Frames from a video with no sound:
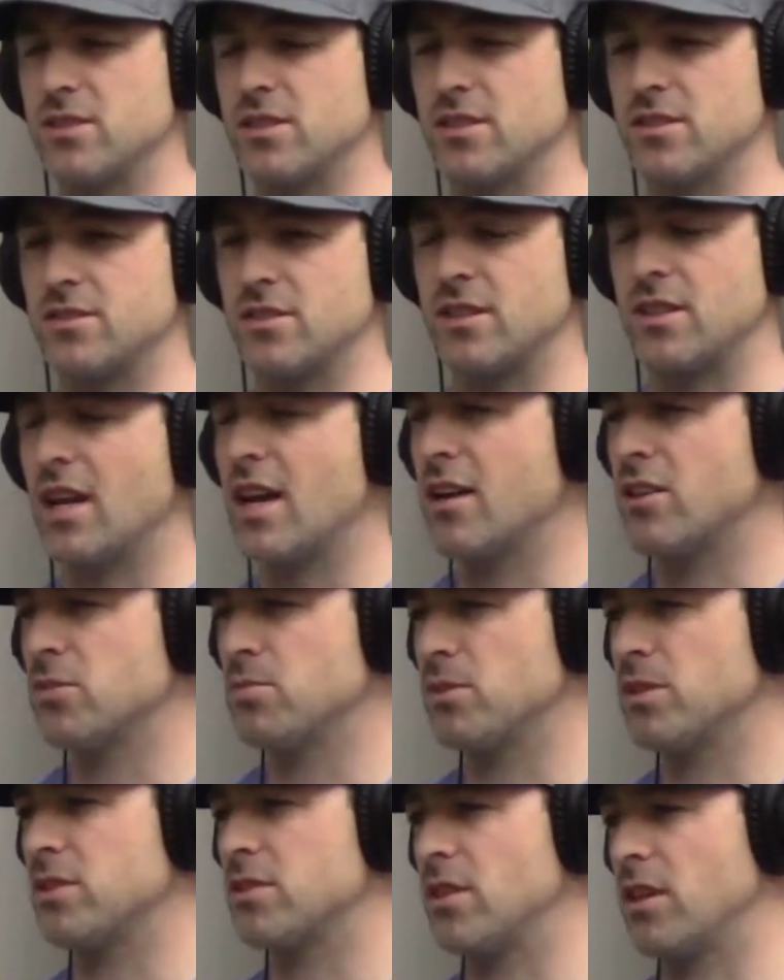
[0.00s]
I was like, "Yeah, it was
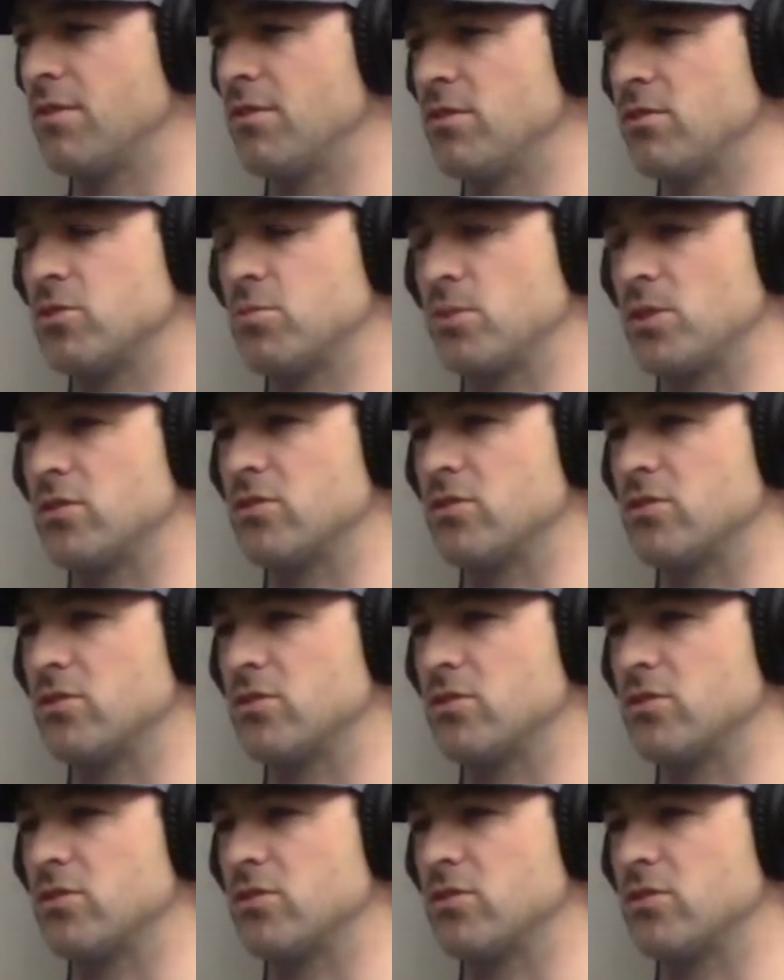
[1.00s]
pretty tough. Those sprints are